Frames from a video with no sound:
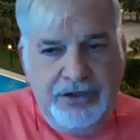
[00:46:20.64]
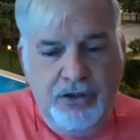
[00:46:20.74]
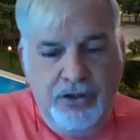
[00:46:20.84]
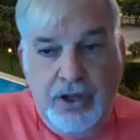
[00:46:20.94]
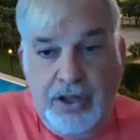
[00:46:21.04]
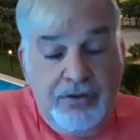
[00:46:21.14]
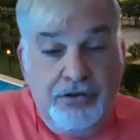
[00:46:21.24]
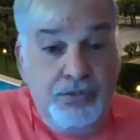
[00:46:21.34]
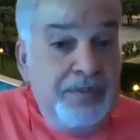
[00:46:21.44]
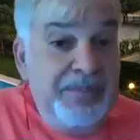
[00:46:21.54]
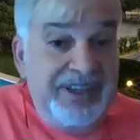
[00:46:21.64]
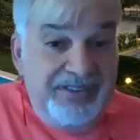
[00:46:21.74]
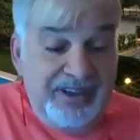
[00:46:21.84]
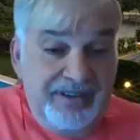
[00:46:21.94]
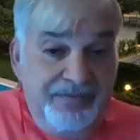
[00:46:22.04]
But go, because we're
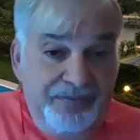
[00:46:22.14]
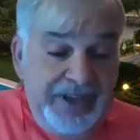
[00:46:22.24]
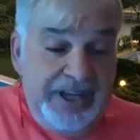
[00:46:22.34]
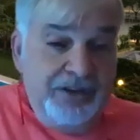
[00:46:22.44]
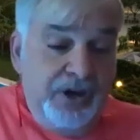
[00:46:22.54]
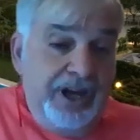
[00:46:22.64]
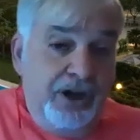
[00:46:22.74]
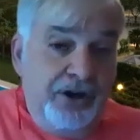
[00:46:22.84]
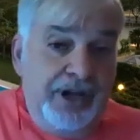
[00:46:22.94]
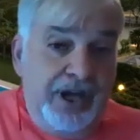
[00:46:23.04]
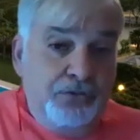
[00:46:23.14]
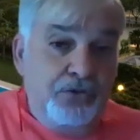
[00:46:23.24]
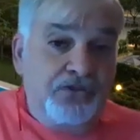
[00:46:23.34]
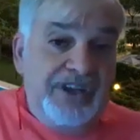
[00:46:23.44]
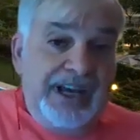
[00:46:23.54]
busy. So I learned how
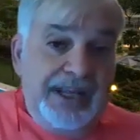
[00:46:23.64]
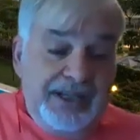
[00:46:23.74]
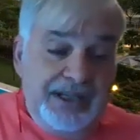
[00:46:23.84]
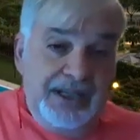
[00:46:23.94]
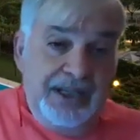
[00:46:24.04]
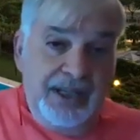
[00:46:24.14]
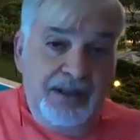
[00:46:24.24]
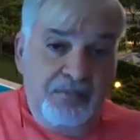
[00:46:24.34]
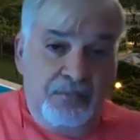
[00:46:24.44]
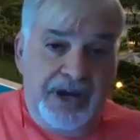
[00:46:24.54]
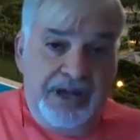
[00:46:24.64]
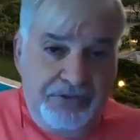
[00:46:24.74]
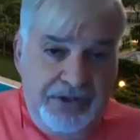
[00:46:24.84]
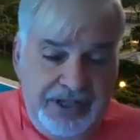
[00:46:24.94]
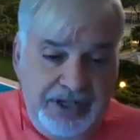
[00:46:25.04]
to scan my
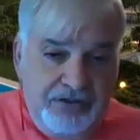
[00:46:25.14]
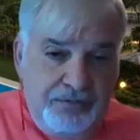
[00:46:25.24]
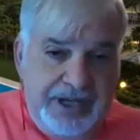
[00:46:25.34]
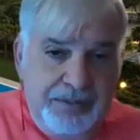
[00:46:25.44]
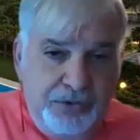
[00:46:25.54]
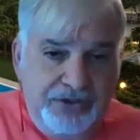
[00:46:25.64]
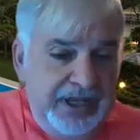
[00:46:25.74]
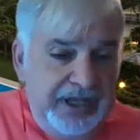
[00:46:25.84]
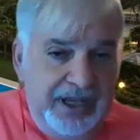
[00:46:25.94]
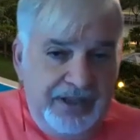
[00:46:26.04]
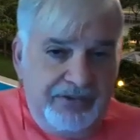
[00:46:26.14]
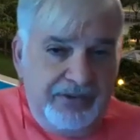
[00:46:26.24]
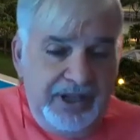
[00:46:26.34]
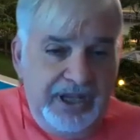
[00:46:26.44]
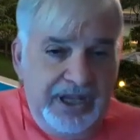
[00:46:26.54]
readings, my input I
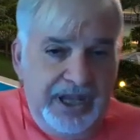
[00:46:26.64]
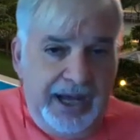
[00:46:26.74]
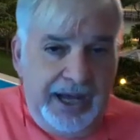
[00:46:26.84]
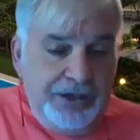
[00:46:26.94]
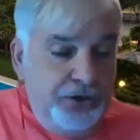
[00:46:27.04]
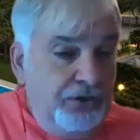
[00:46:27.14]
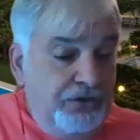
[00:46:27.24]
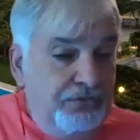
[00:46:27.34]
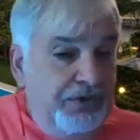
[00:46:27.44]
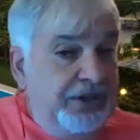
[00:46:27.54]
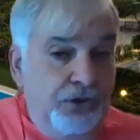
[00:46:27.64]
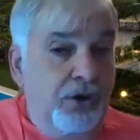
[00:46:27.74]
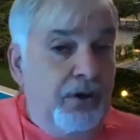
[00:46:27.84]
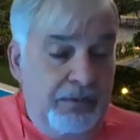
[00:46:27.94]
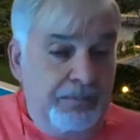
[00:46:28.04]
get. I don't read it
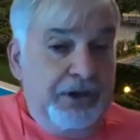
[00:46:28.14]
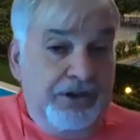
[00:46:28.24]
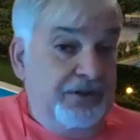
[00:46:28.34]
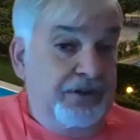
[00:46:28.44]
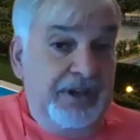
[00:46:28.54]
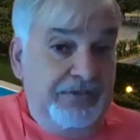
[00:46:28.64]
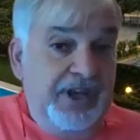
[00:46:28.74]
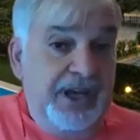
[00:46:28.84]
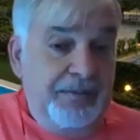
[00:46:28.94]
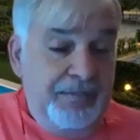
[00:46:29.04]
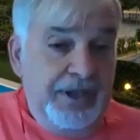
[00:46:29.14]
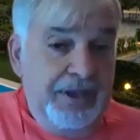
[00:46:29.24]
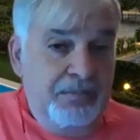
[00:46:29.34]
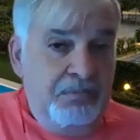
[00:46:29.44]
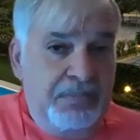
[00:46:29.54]
all because I don't have time.
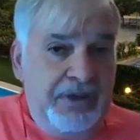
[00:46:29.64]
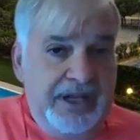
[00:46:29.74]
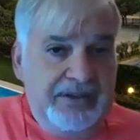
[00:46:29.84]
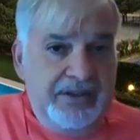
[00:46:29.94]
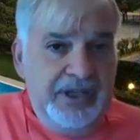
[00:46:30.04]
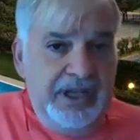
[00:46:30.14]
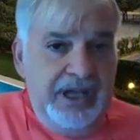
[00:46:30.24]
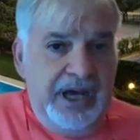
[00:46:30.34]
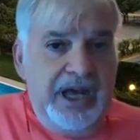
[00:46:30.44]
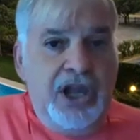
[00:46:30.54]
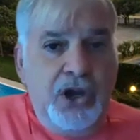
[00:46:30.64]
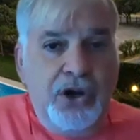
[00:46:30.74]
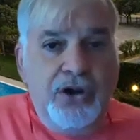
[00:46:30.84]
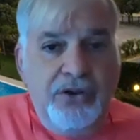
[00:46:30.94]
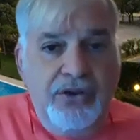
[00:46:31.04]
But
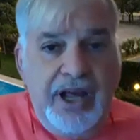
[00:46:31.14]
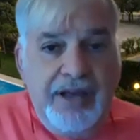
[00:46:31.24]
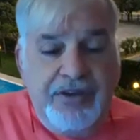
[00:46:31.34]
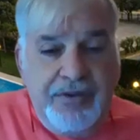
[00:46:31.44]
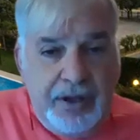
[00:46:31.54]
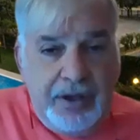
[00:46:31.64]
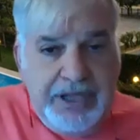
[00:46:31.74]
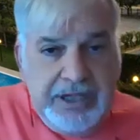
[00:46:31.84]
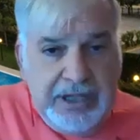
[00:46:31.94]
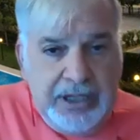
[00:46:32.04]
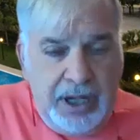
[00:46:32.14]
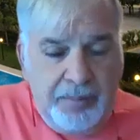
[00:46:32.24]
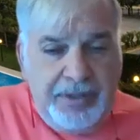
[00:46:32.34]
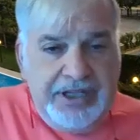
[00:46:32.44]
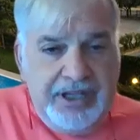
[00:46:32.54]
I've developed the
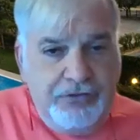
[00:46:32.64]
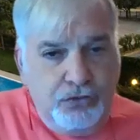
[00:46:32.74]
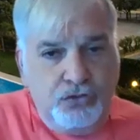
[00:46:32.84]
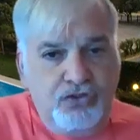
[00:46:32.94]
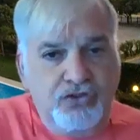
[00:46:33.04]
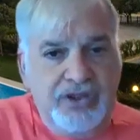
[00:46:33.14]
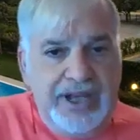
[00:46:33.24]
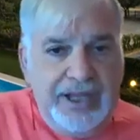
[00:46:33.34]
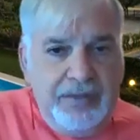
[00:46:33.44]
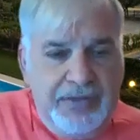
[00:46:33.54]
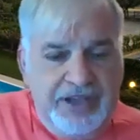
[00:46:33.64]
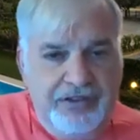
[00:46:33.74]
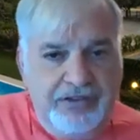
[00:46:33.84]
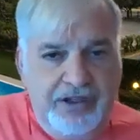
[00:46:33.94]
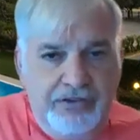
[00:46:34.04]
competence to scan
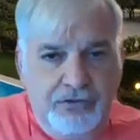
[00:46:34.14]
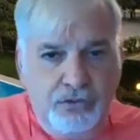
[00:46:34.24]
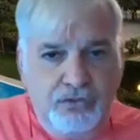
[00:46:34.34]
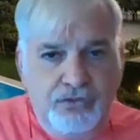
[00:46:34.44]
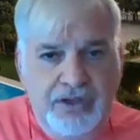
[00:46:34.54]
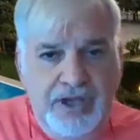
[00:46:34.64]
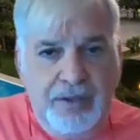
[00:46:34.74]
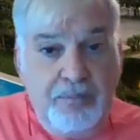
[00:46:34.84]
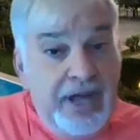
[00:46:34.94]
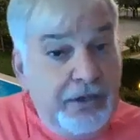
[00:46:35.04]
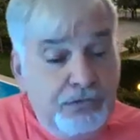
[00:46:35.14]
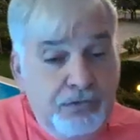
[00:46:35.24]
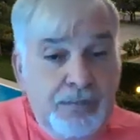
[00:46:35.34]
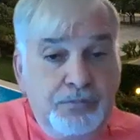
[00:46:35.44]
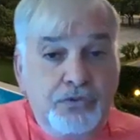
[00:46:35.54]
messages, to scan
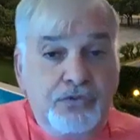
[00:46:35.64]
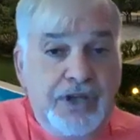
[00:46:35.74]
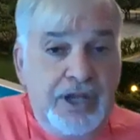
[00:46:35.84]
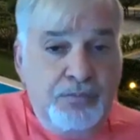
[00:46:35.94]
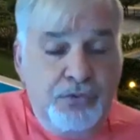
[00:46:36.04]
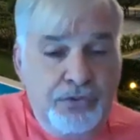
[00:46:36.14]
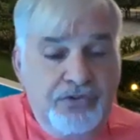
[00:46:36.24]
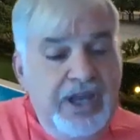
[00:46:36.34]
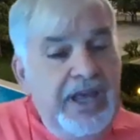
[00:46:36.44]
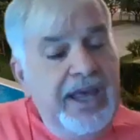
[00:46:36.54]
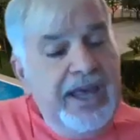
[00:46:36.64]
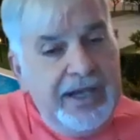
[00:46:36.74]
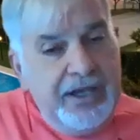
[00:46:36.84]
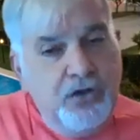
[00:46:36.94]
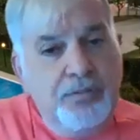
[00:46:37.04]
manuscript, to scan books,
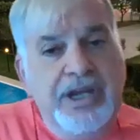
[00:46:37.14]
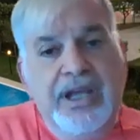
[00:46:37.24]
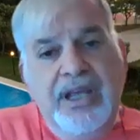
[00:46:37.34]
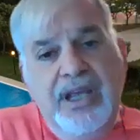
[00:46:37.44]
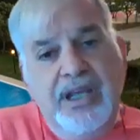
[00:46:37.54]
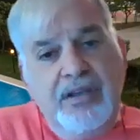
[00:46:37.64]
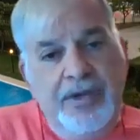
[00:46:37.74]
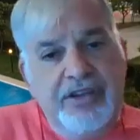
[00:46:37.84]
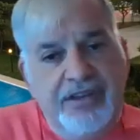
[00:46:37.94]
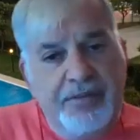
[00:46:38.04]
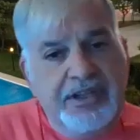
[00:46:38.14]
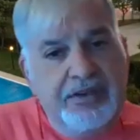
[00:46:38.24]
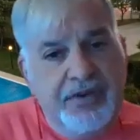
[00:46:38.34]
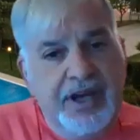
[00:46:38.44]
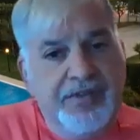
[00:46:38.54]
and normally I get about
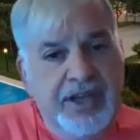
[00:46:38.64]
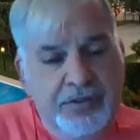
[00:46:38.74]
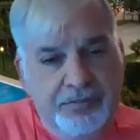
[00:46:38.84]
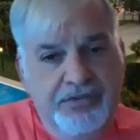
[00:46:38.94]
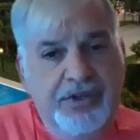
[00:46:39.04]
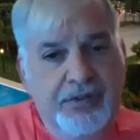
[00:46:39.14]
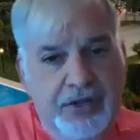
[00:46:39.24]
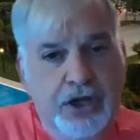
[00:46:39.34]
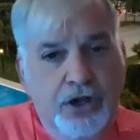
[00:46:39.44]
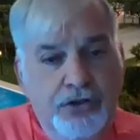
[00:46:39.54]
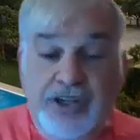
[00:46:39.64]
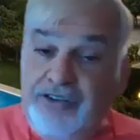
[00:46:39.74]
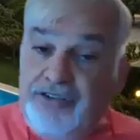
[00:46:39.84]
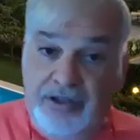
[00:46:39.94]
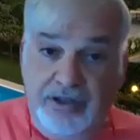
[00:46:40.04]
75, 80% of the
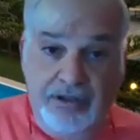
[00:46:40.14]
content.